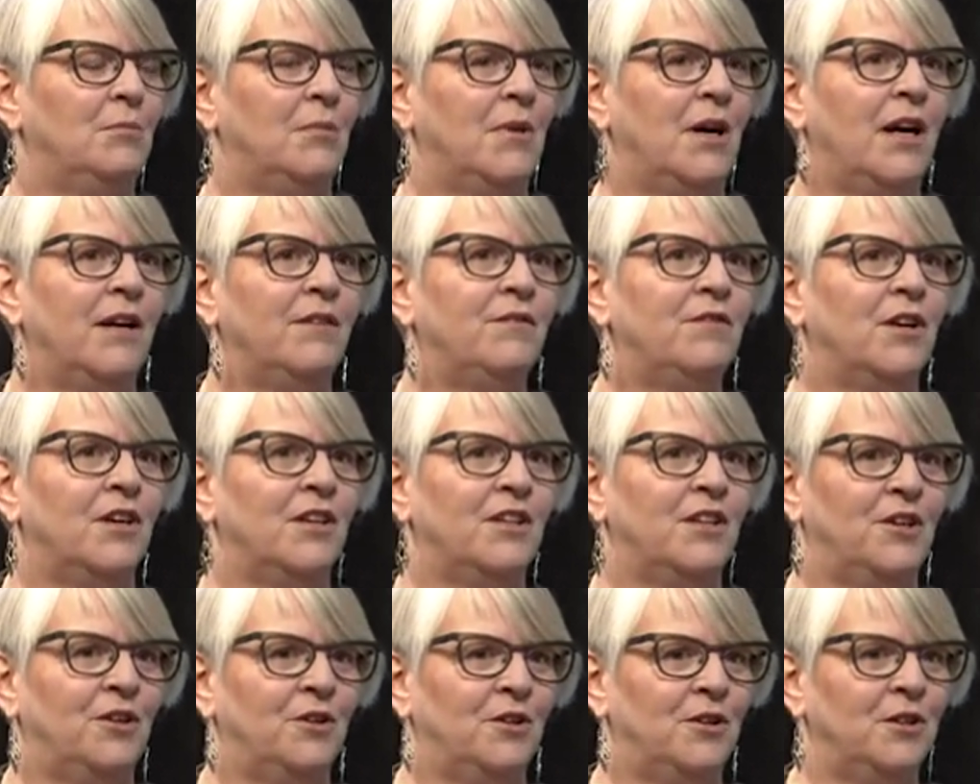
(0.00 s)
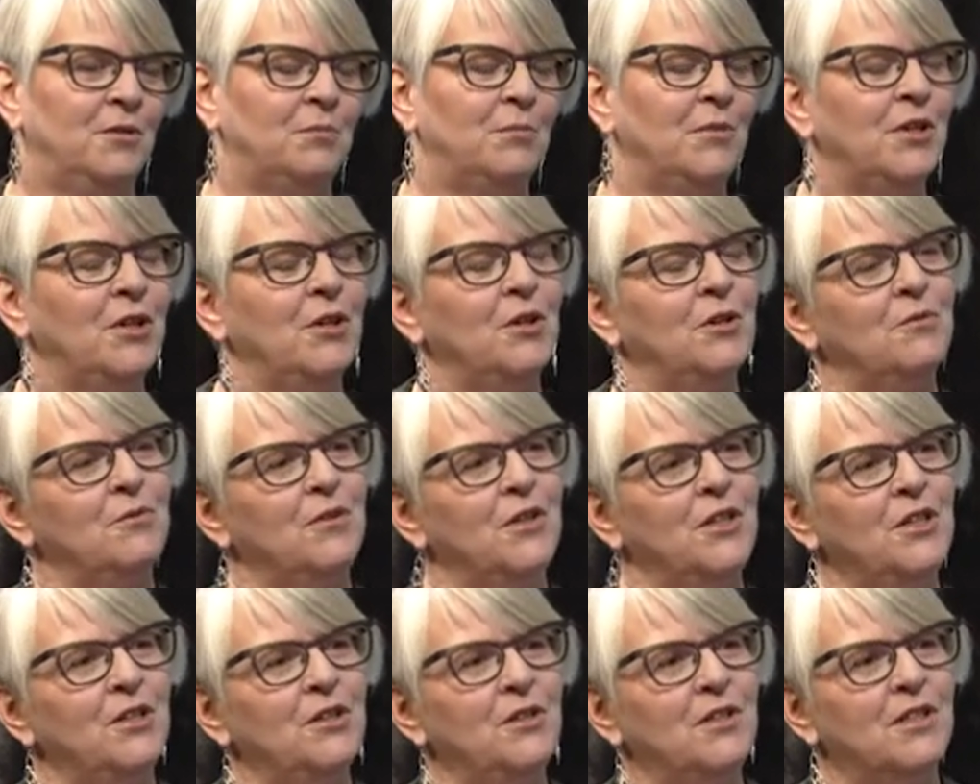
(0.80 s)
Um, I've got Carolyn
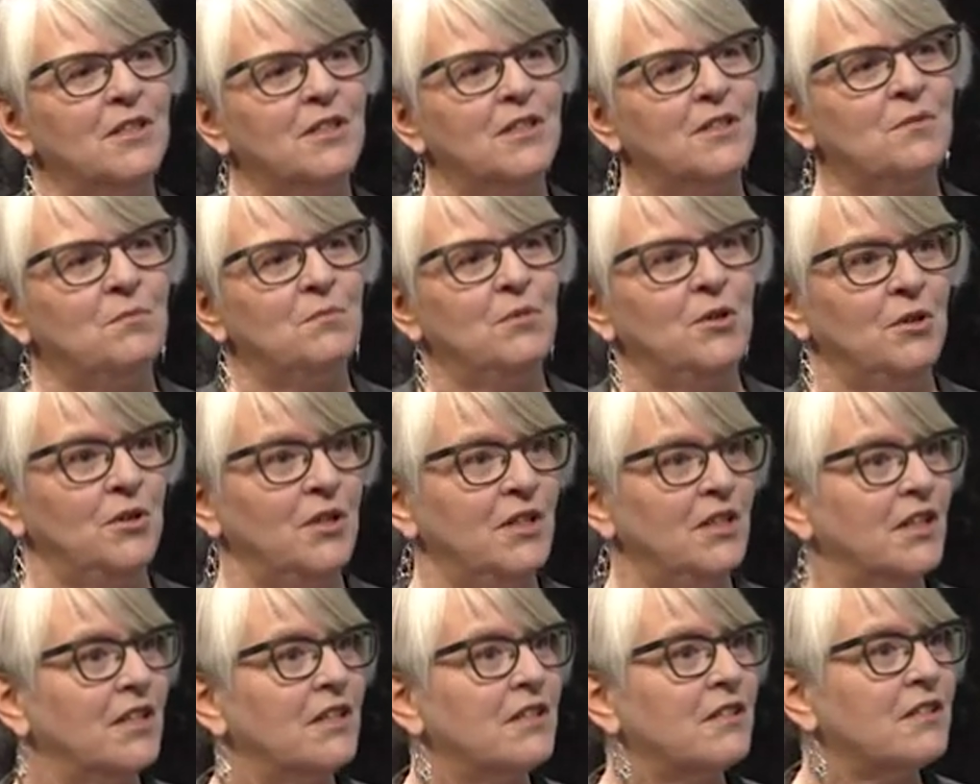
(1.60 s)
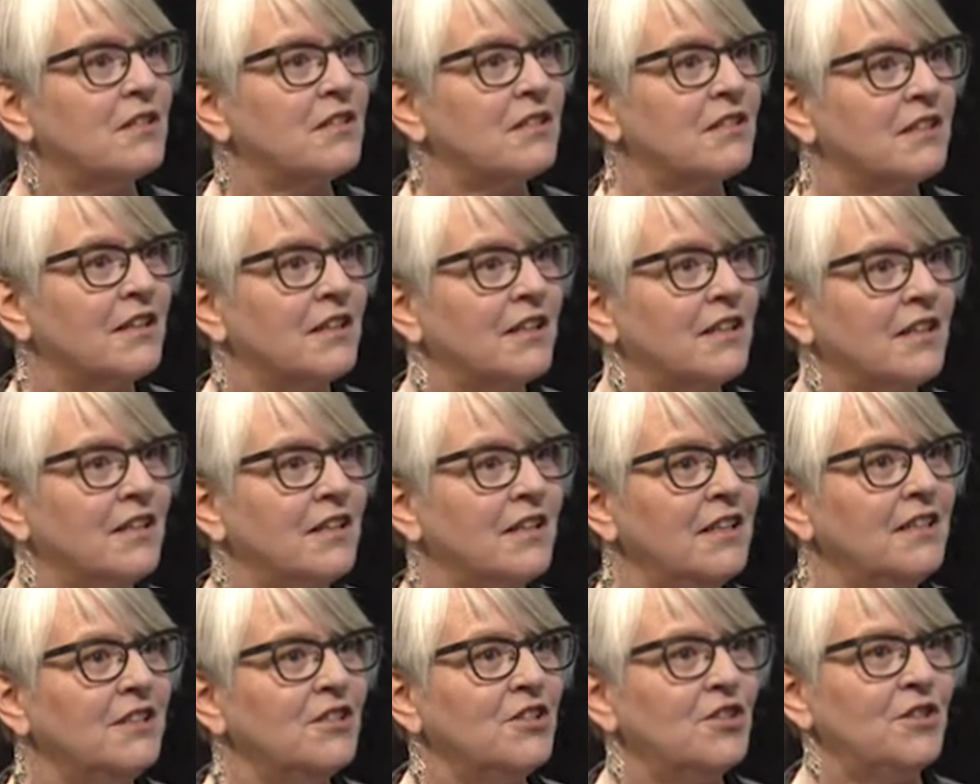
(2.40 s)
MacGillivray, who does Beauty Night
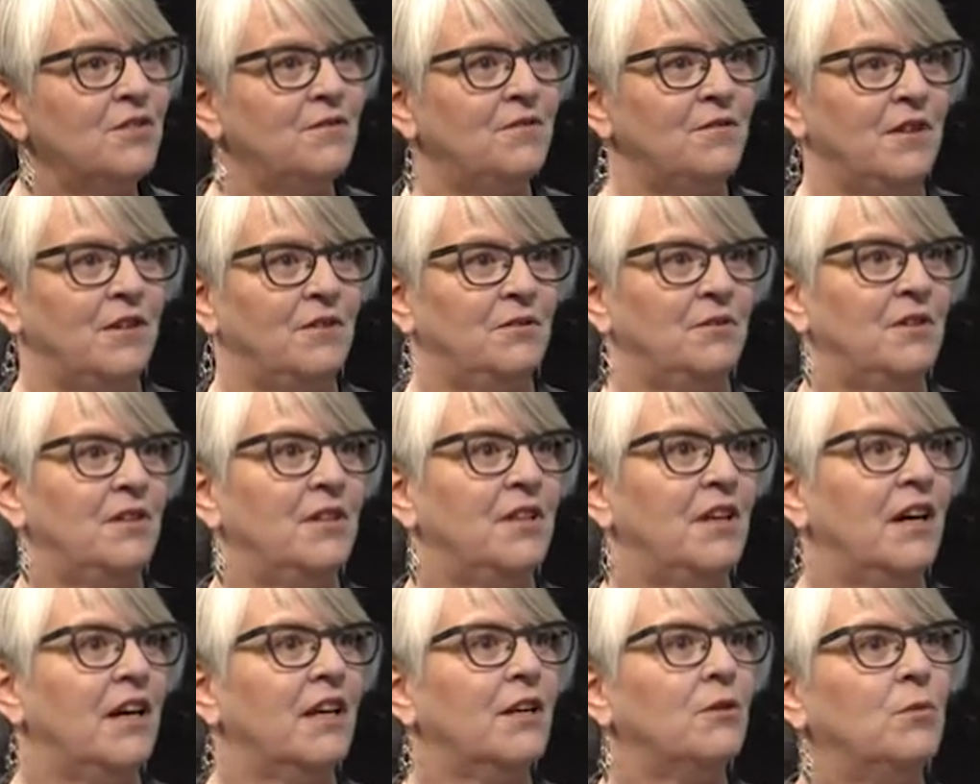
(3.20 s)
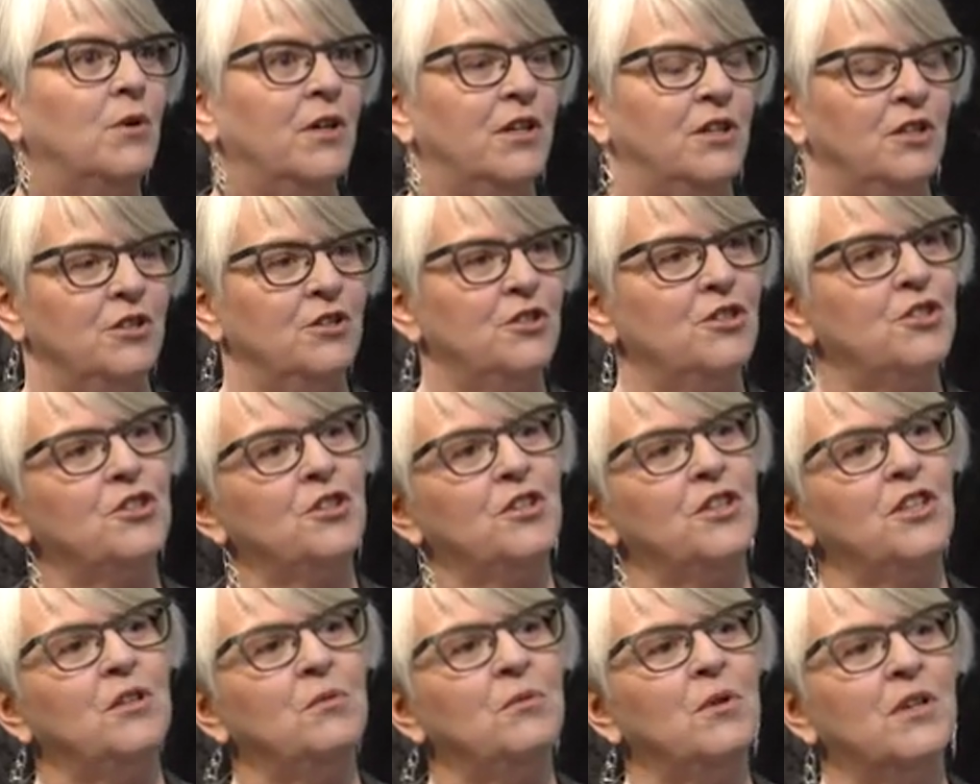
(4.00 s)
Society. She founded that, what her
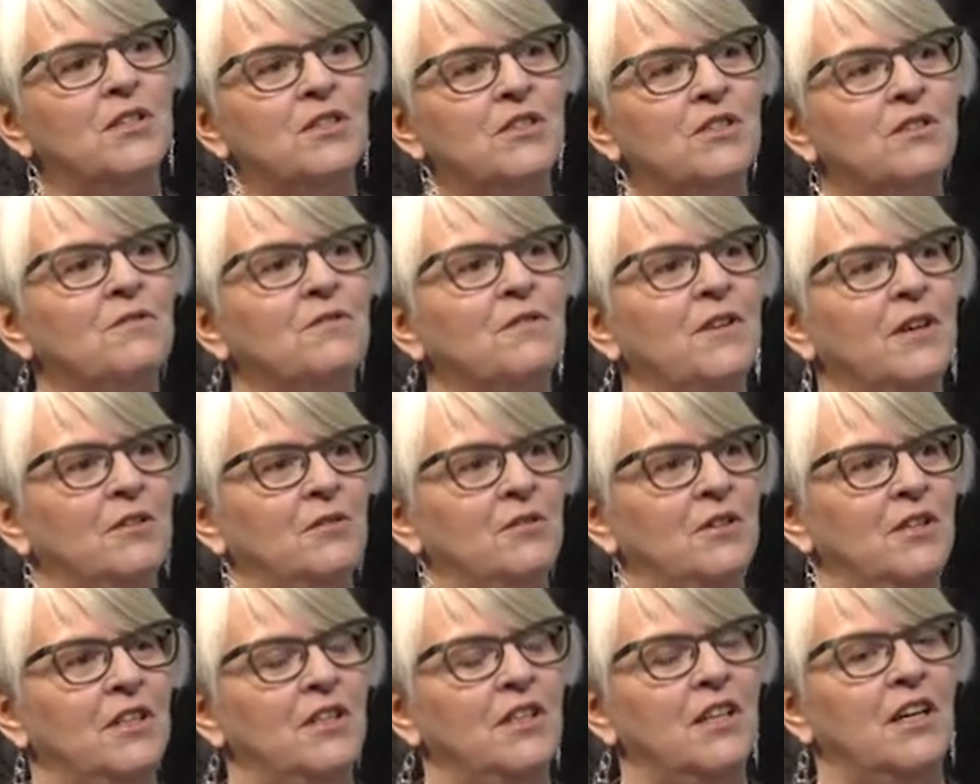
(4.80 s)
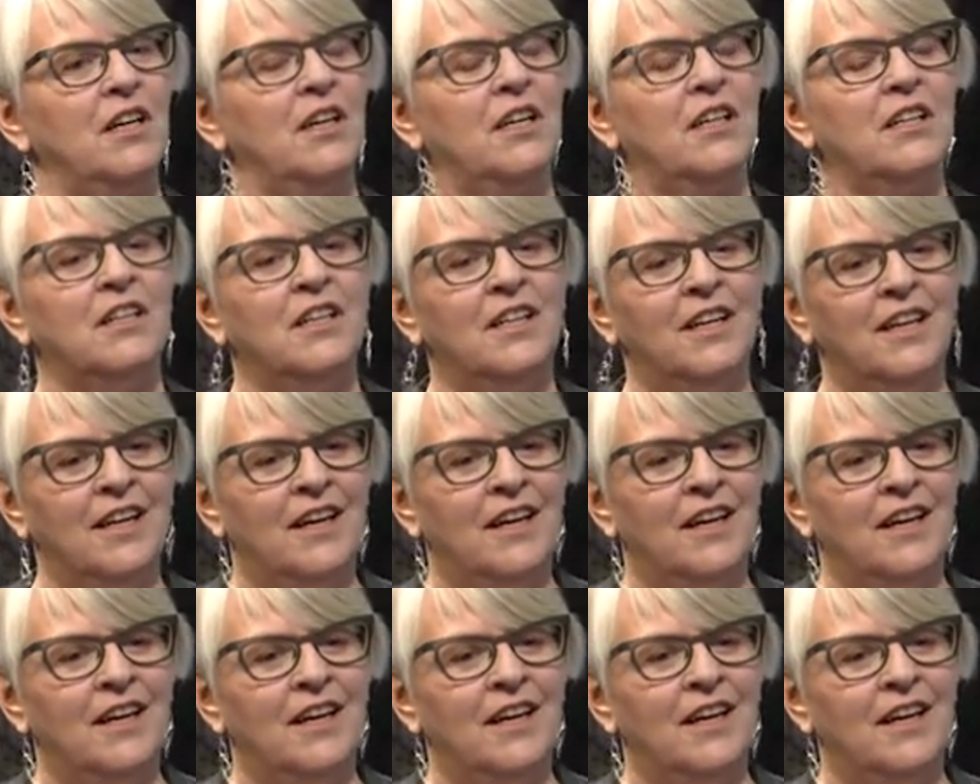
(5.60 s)
journey was to founding that.